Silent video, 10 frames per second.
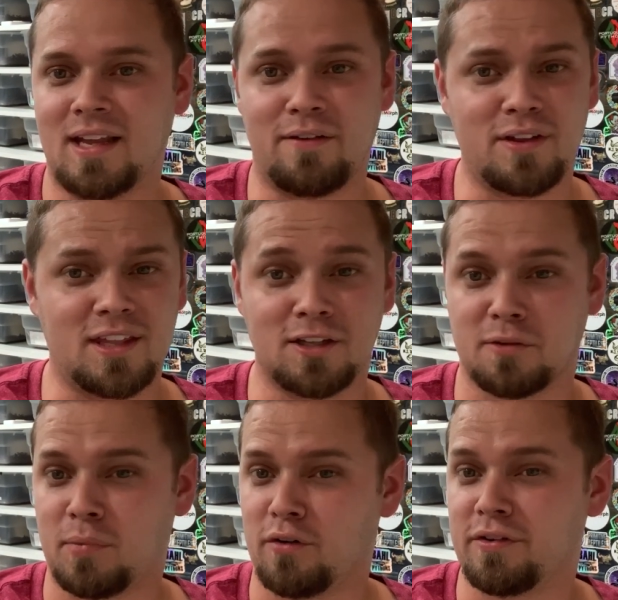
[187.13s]
Everything
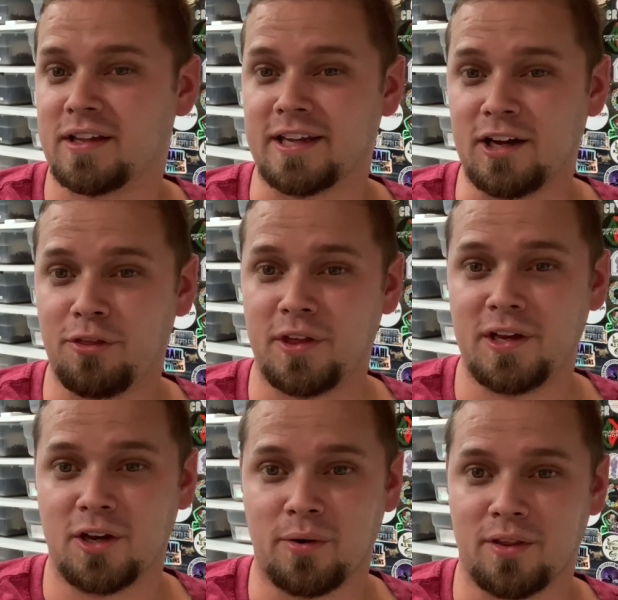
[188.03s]
looked perfectly healthy,
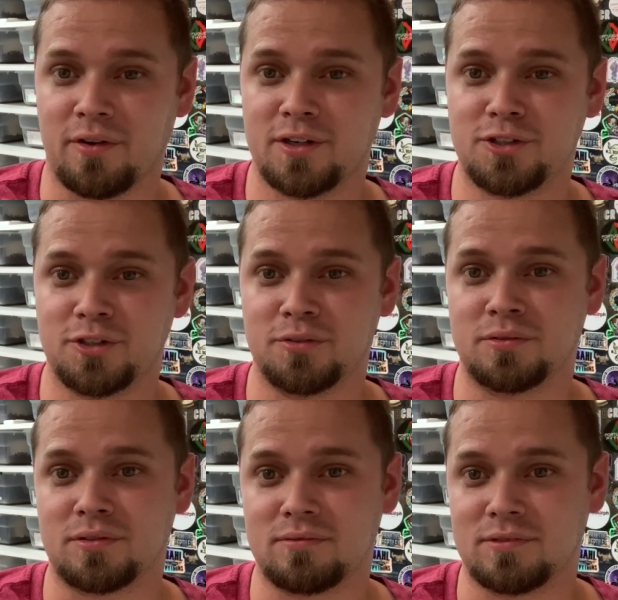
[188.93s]
no other
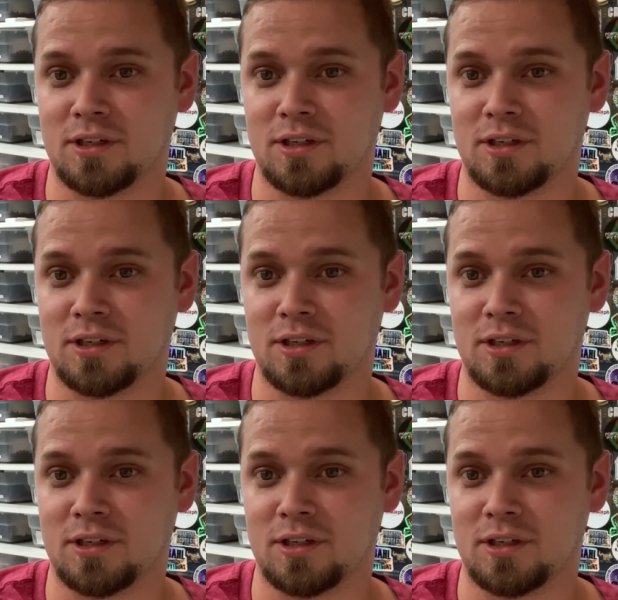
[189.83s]
issues.